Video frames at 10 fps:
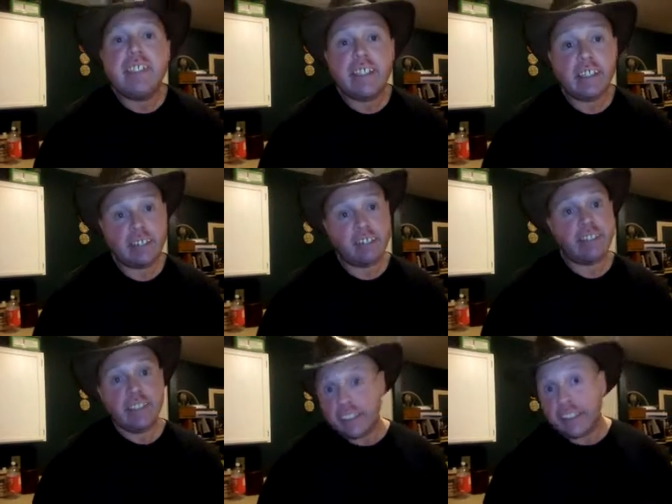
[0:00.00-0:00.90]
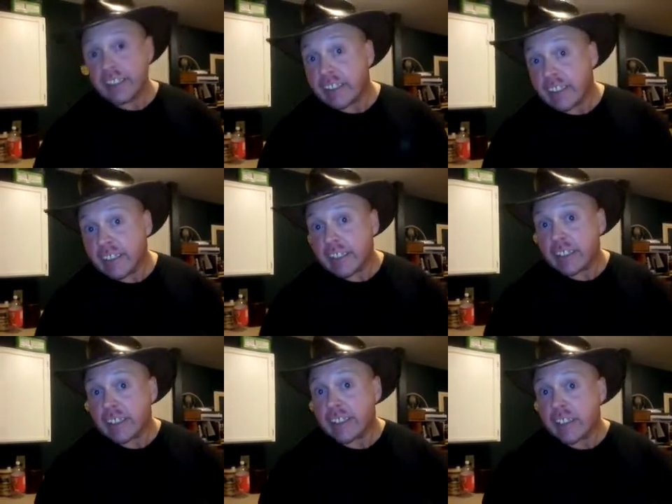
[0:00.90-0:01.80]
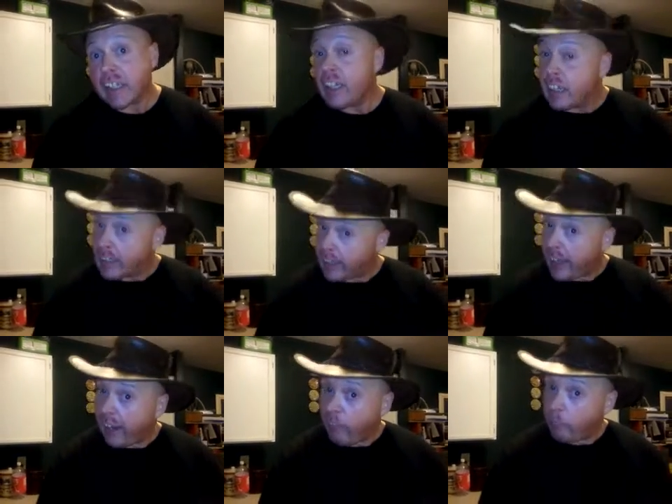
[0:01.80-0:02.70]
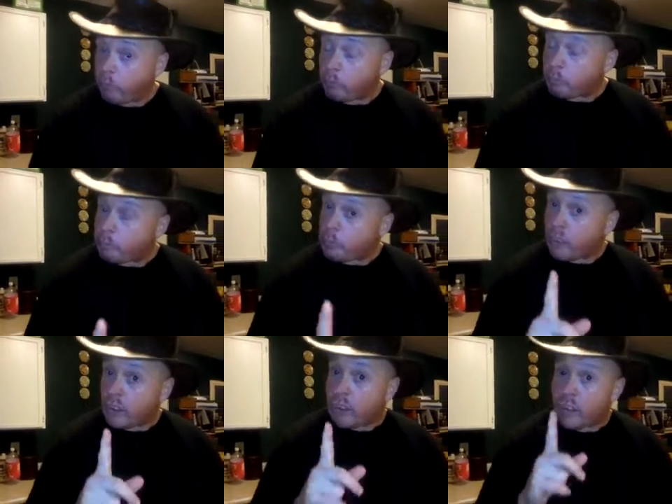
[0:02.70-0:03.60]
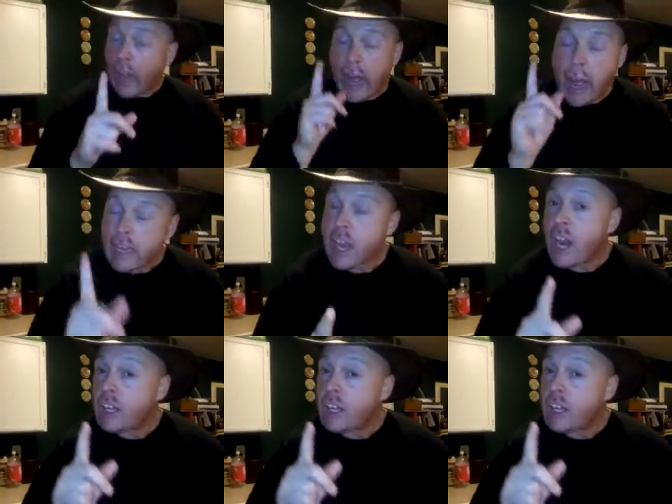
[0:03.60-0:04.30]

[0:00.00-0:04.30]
thing I ever did see. Now, I